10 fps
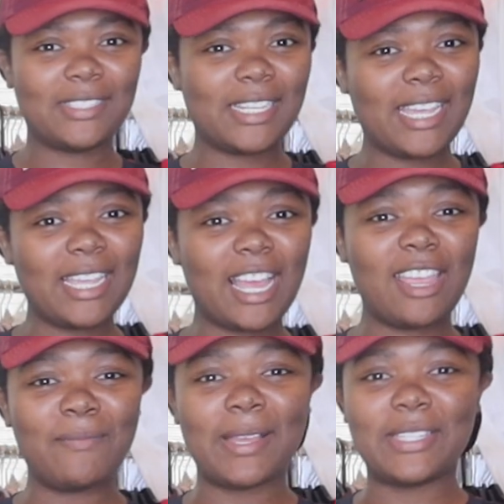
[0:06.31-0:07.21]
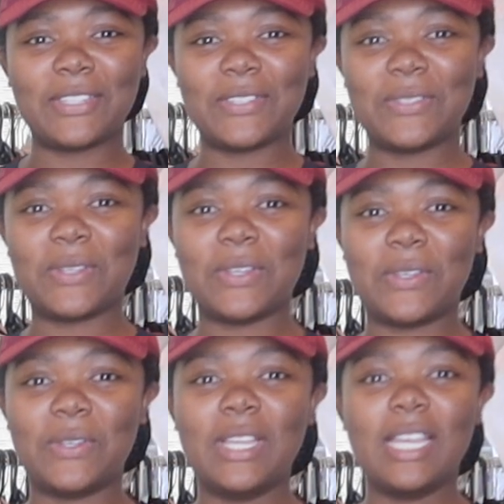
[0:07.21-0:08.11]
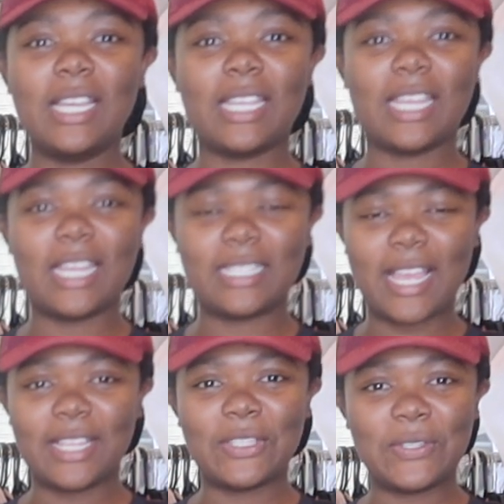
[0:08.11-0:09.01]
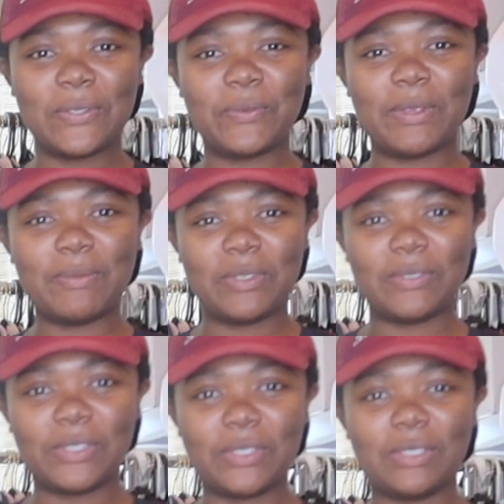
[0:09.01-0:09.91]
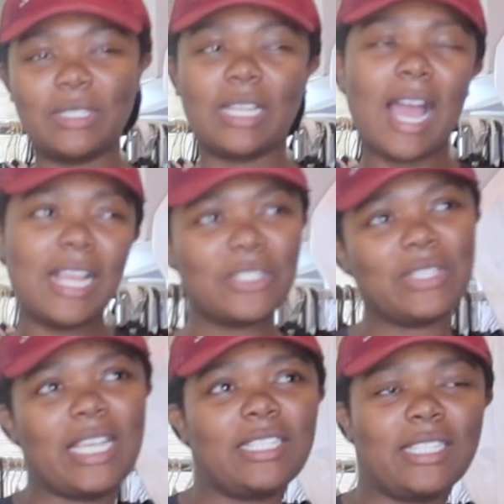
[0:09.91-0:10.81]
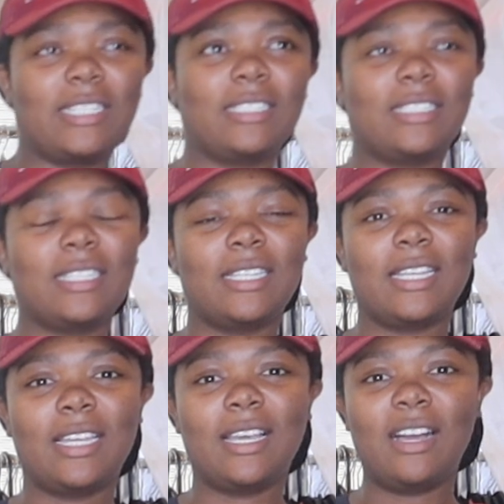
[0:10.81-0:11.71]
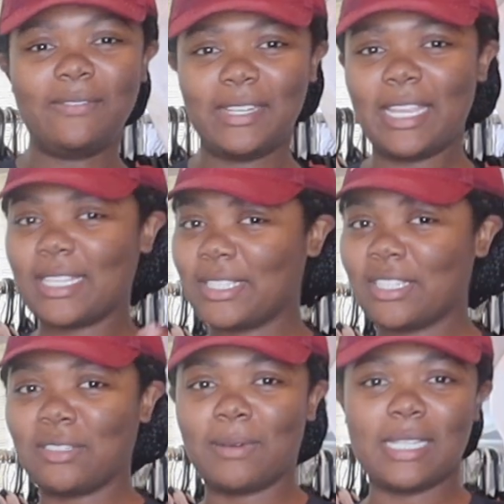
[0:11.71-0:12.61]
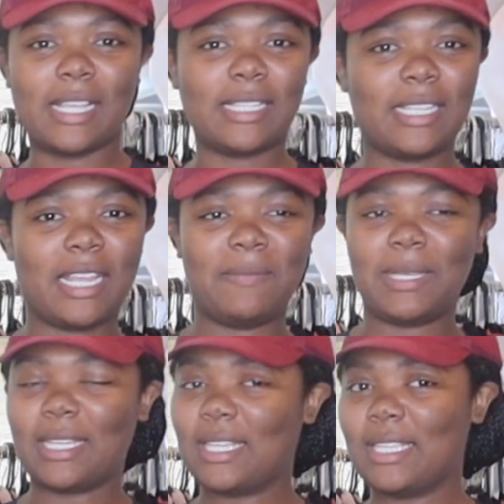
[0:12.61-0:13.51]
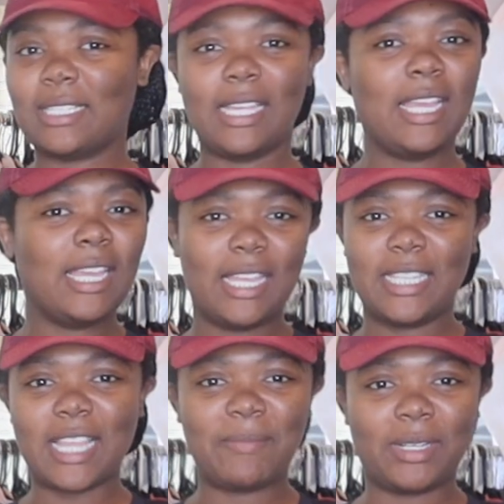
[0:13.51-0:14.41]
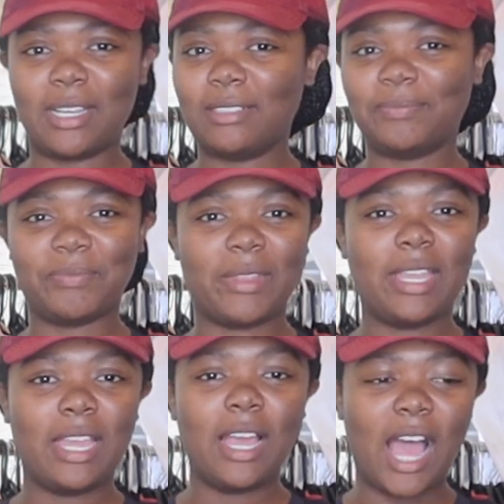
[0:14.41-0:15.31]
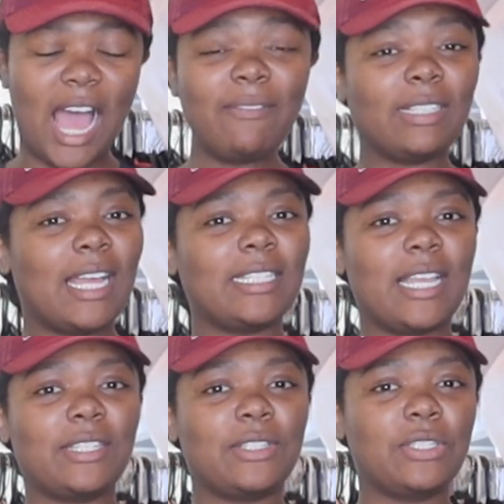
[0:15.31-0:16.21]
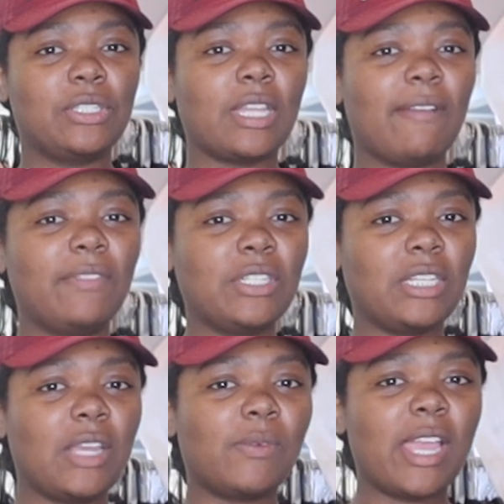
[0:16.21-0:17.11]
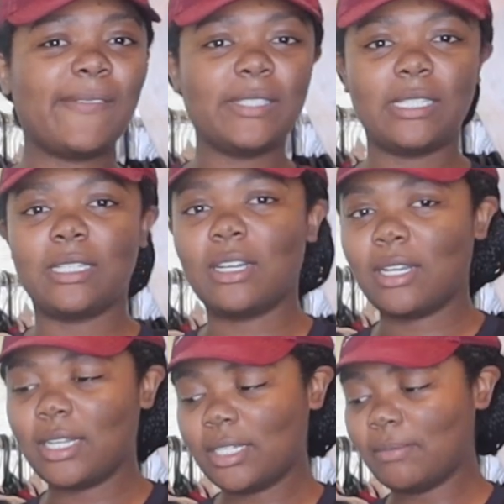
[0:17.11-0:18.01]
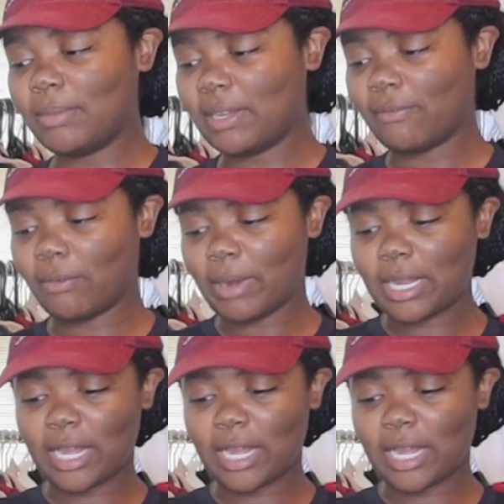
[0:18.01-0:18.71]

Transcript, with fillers: today I am about to go get a tattoo removal consultation. Hopefully they can start the process today because it's time to go. I have a lot of tattoos. Eventually I want everything gone, but for right